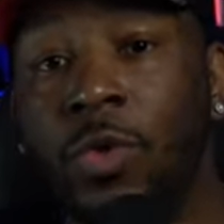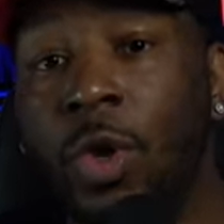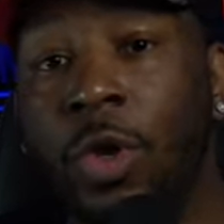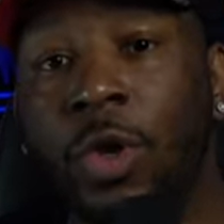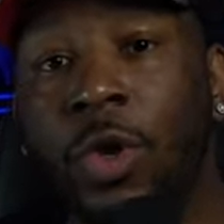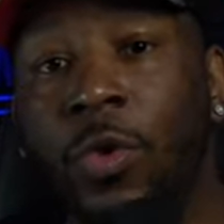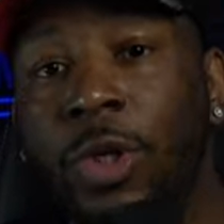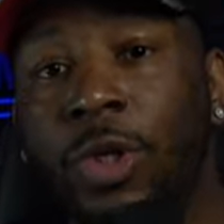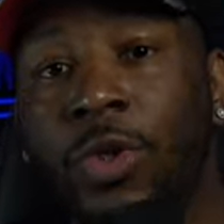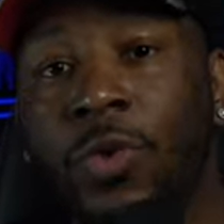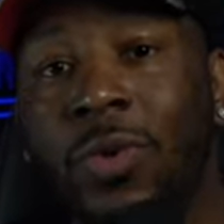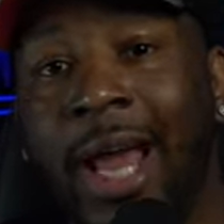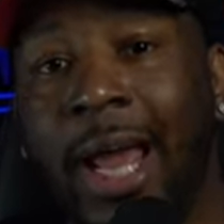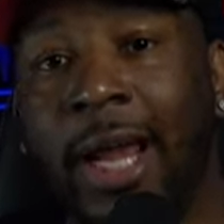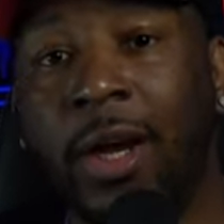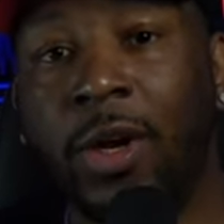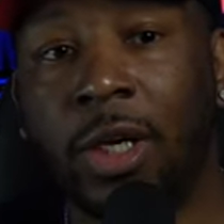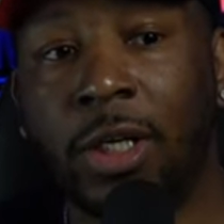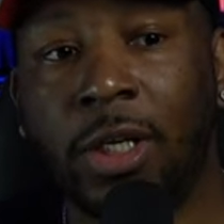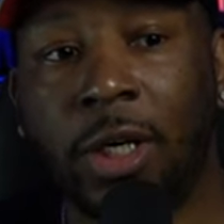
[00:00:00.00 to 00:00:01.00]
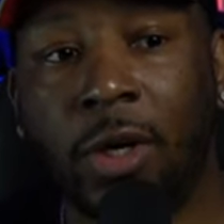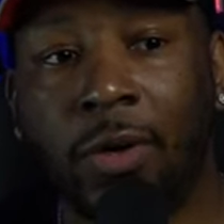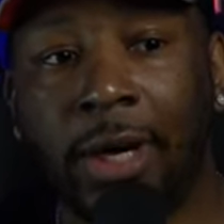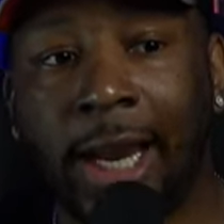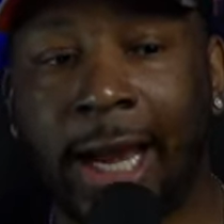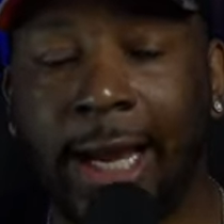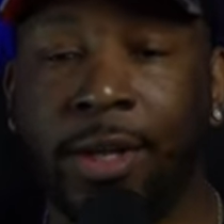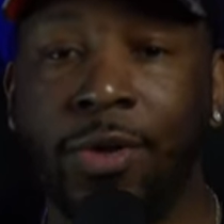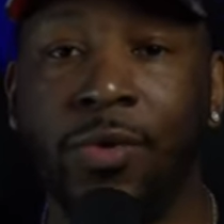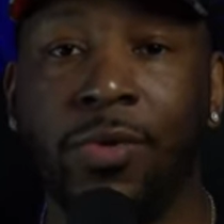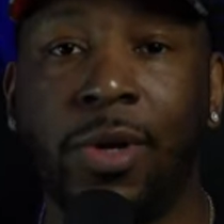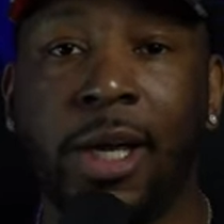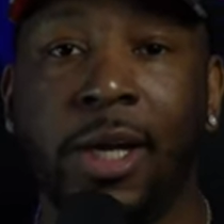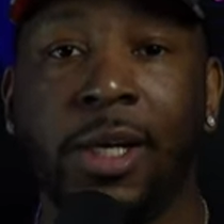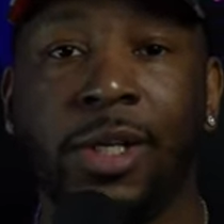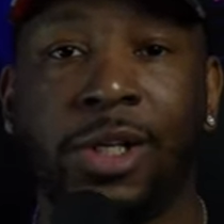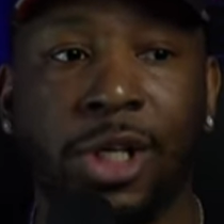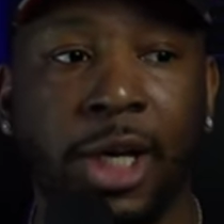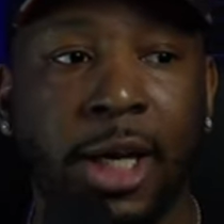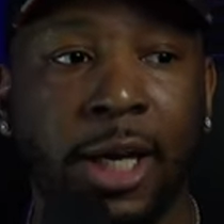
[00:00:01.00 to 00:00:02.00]
you don't know what you like or don't like. You
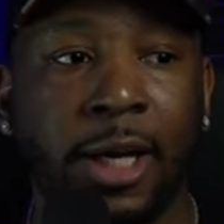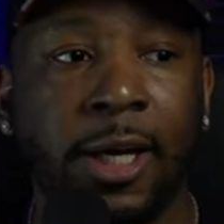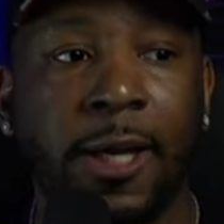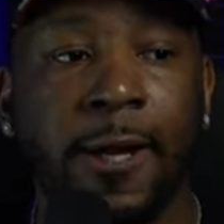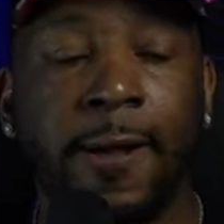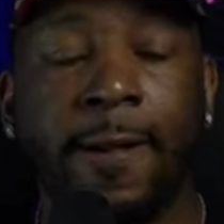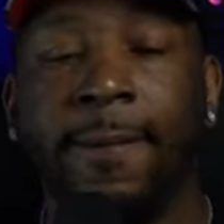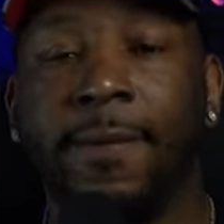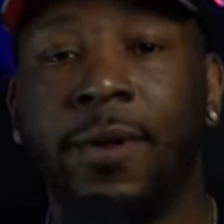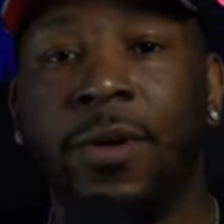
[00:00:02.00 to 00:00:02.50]
get a chick,